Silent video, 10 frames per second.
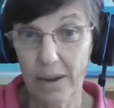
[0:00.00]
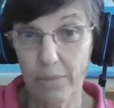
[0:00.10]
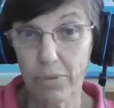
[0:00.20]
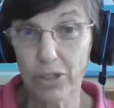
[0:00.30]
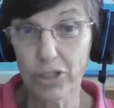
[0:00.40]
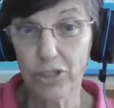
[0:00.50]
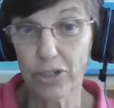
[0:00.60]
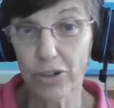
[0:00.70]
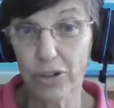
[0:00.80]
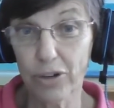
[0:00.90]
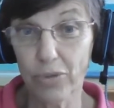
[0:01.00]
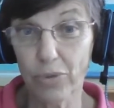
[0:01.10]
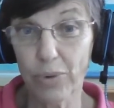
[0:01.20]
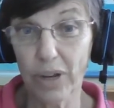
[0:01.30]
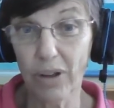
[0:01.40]
pushed her
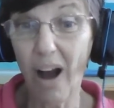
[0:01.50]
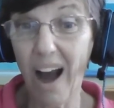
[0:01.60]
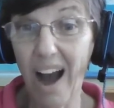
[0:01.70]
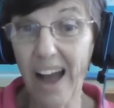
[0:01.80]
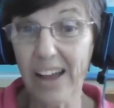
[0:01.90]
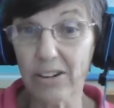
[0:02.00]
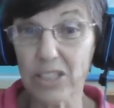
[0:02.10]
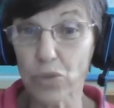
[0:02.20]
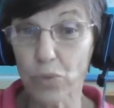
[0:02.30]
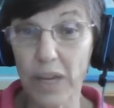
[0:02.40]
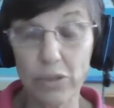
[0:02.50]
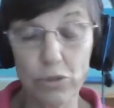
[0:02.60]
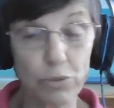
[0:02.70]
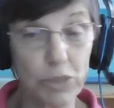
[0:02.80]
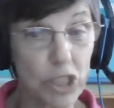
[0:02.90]
real high on a swing
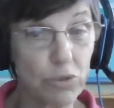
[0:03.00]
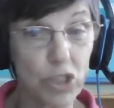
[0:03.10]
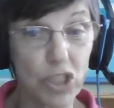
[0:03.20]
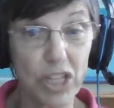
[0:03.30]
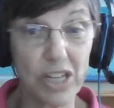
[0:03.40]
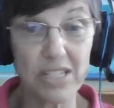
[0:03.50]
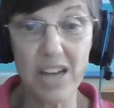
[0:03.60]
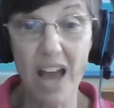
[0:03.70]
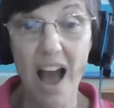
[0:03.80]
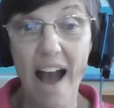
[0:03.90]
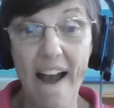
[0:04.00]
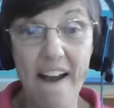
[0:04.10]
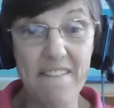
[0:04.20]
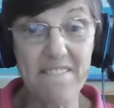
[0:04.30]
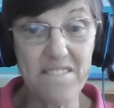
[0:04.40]
when she was just
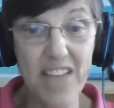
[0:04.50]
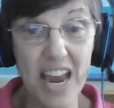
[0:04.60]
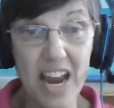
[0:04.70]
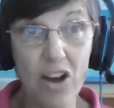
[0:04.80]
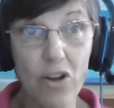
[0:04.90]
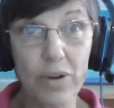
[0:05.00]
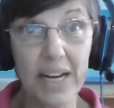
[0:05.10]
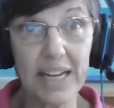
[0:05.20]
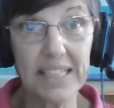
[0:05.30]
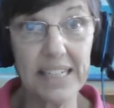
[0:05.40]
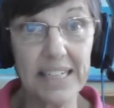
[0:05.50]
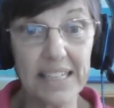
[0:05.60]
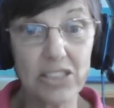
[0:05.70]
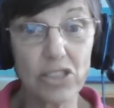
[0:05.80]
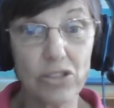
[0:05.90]
a very
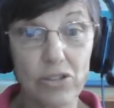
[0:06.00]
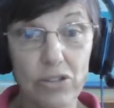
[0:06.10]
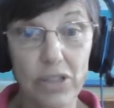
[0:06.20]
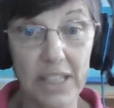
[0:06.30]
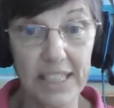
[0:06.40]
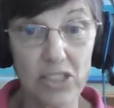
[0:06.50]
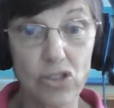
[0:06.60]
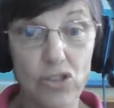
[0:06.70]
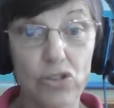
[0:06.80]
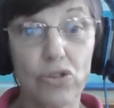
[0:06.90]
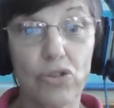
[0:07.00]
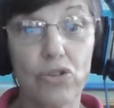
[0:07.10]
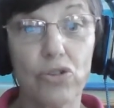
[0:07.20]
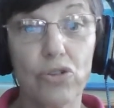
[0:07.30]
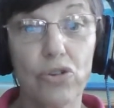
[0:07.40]
little,
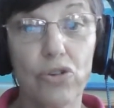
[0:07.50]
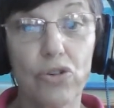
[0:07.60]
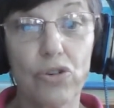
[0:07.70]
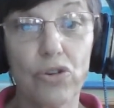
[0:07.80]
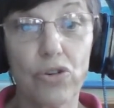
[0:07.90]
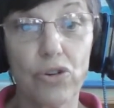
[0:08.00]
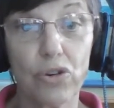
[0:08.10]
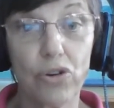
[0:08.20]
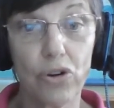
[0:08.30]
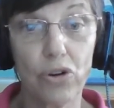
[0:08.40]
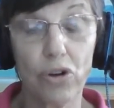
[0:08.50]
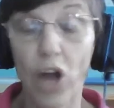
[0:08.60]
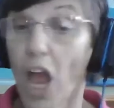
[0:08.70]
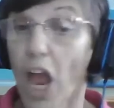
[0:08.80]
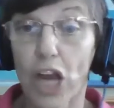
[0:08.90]
little girl.
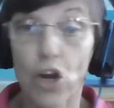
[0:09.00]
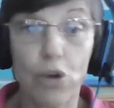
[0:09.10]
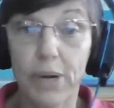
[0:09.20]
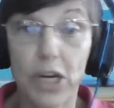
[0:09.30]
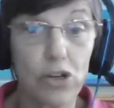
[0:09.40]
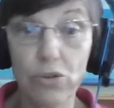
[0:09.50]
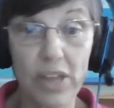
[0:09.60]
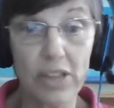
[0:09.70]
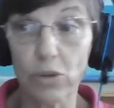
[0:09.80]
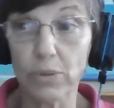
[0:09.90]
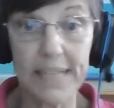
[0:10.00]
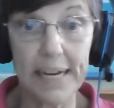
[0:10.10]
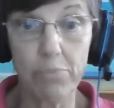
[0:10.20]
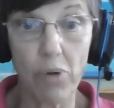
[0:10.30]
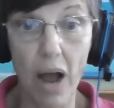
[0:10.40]
And nobody knew that there was
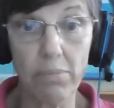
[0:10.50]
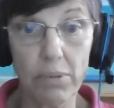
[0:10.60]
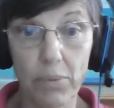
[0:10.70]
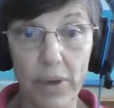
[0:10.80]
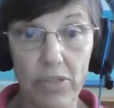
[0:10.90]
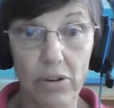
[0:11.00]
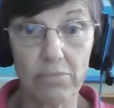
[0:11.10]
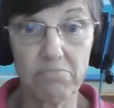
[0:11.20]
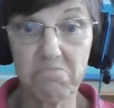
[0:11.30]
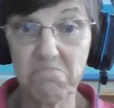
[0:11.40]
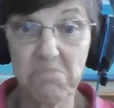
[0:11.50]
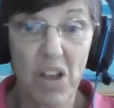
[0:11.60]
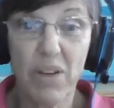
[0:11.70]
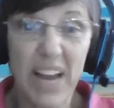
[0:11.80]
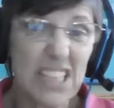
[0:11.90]
any problem with her.
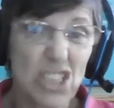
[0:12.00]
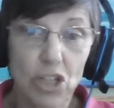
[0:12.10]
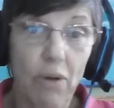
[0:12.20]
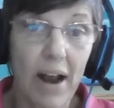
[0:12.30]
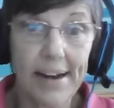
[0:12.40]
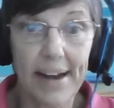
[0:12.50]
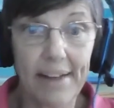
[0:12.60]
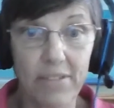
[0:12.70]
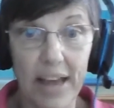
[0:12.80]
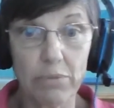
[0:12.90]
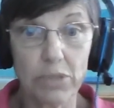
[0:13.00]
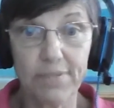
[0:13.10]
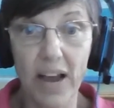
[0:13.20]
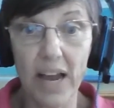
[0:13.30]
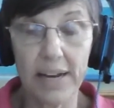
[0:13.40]
Okay, she cried, and after that it was
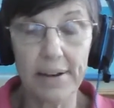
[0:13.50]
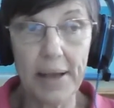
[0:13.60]
fine.